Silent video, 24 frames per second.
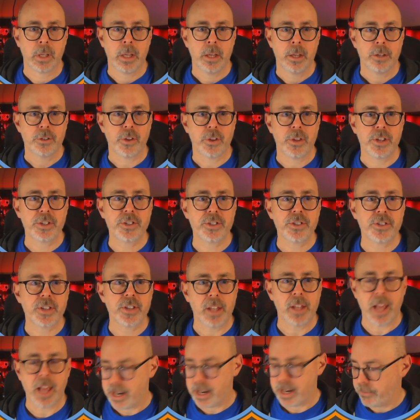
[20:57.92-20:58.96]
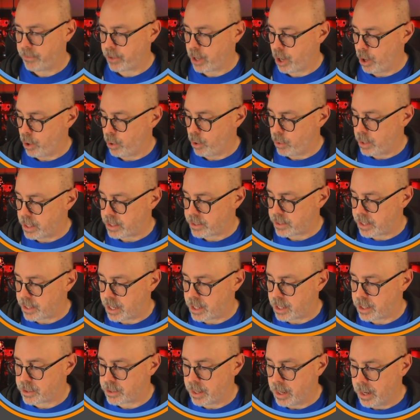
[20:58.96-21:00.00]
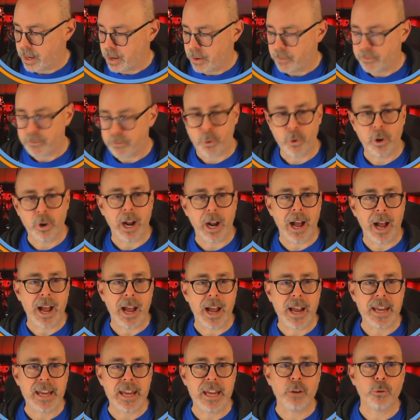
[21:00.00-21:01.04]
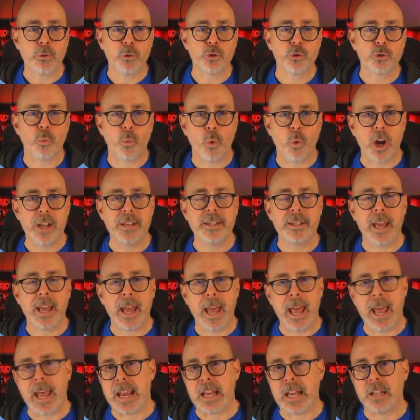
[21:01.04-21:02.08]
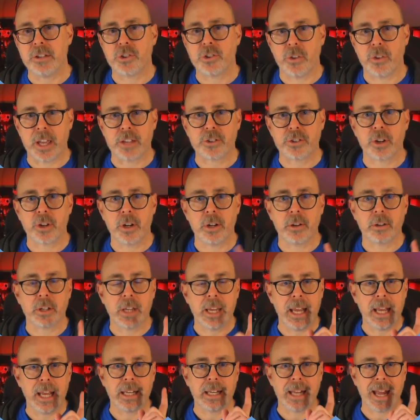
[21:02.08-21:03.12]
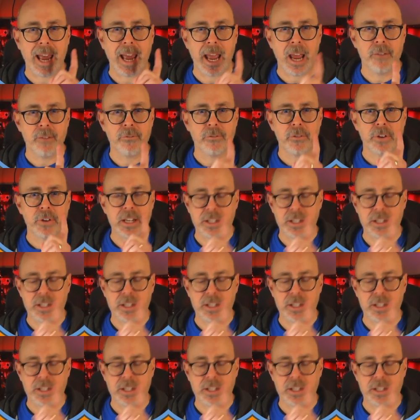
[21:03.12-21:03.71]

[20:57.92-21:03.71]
So this is the line of code. It says for i equals 1 to 8, so that's going to hit every